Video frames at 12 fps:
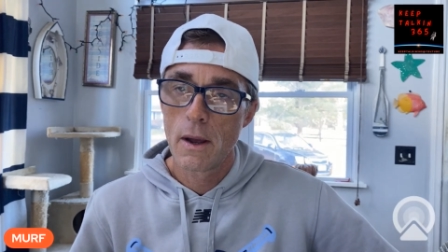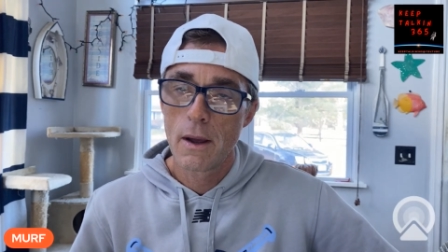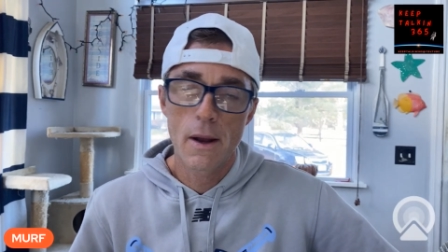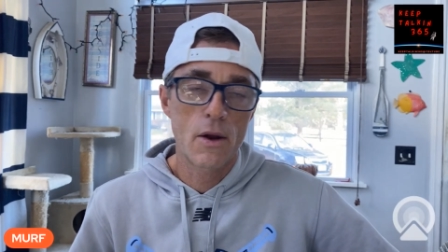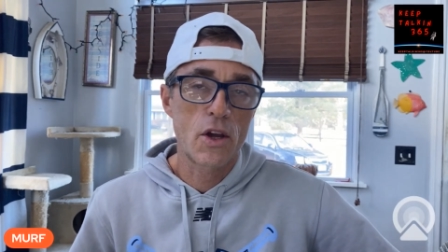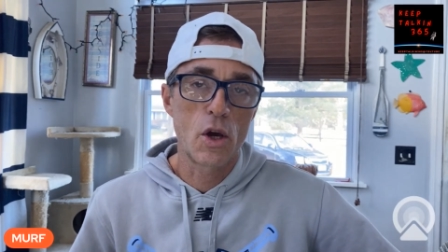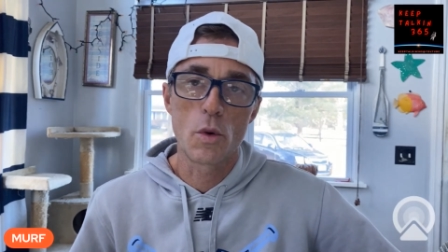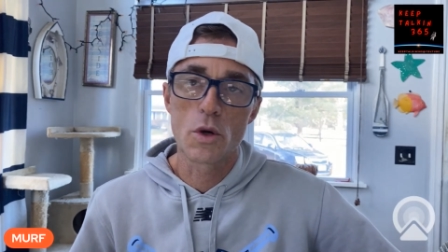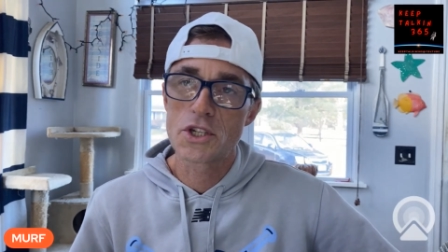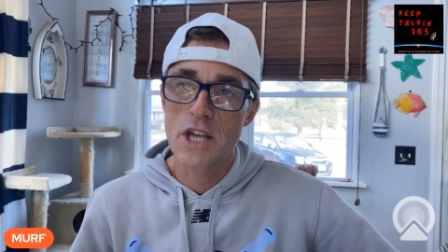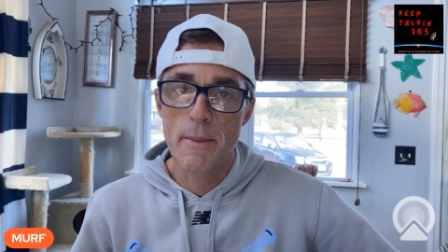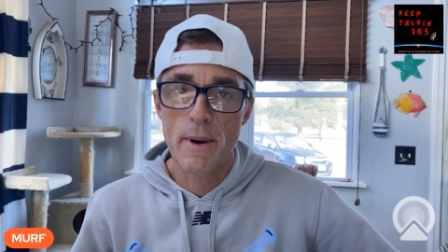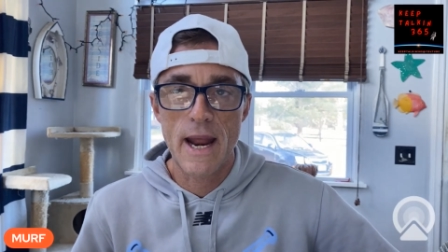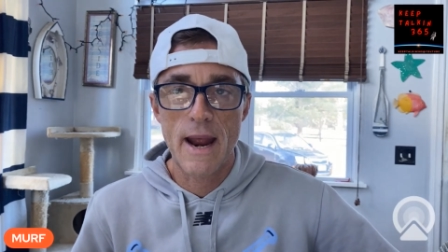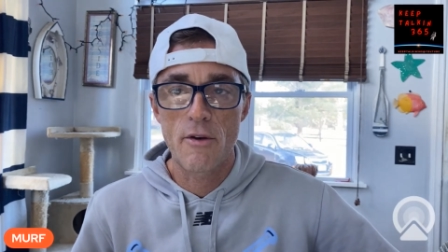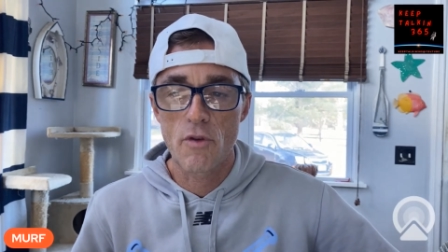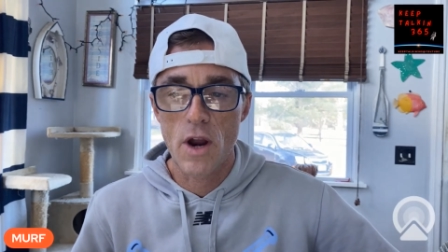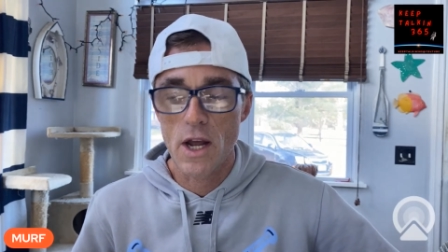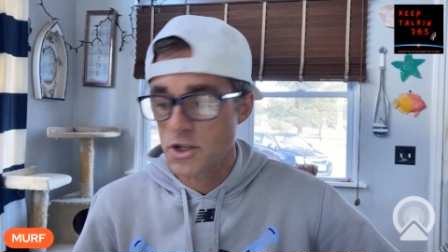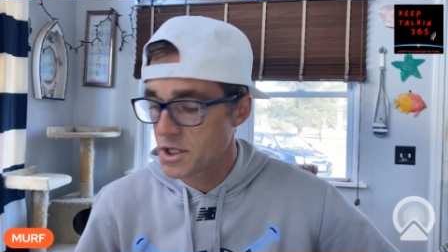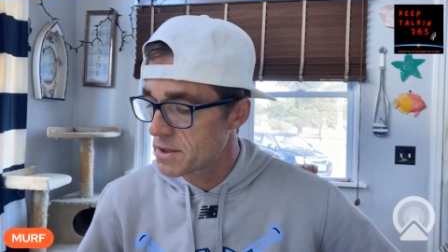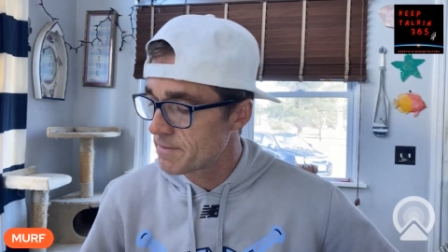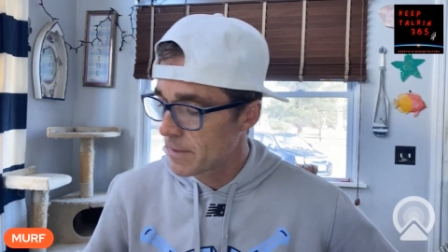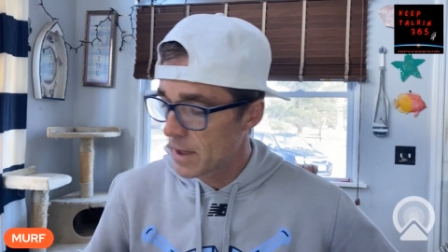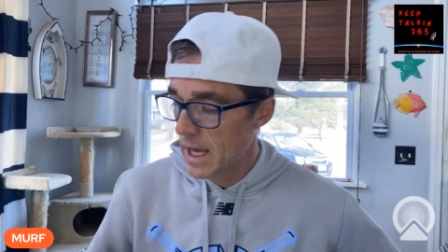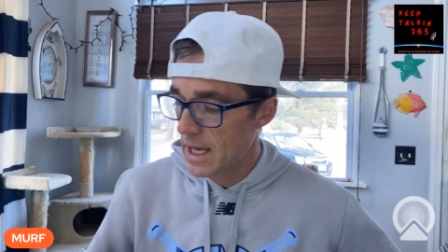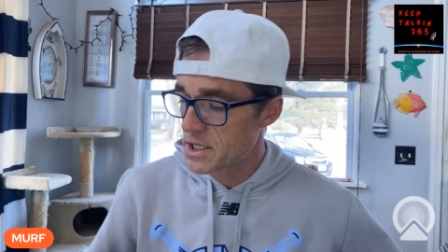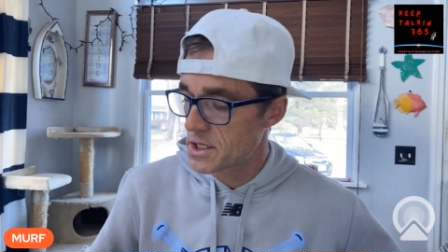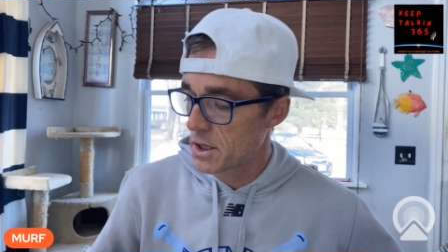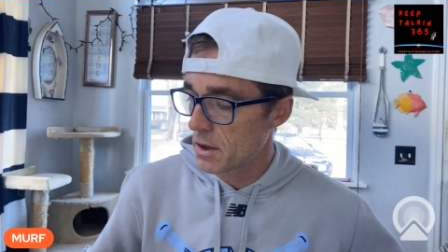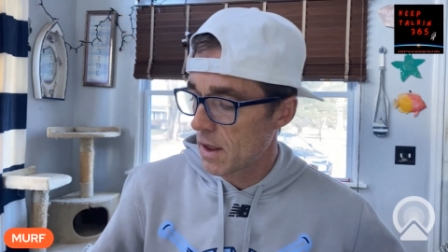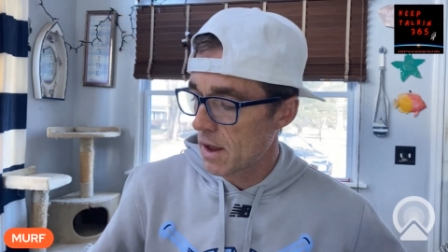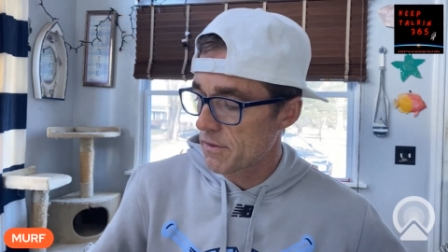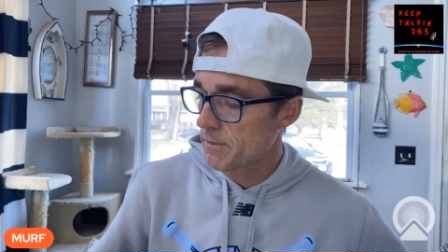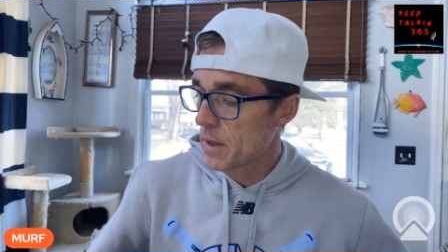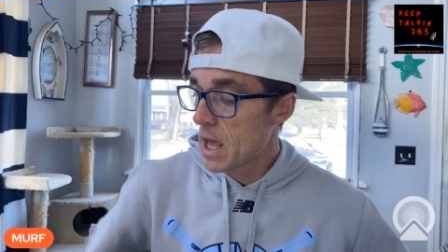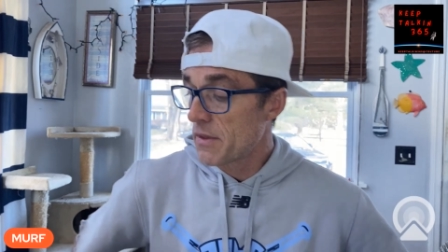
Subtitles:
I don't care what you say about Aaron Rodgers. I still love him.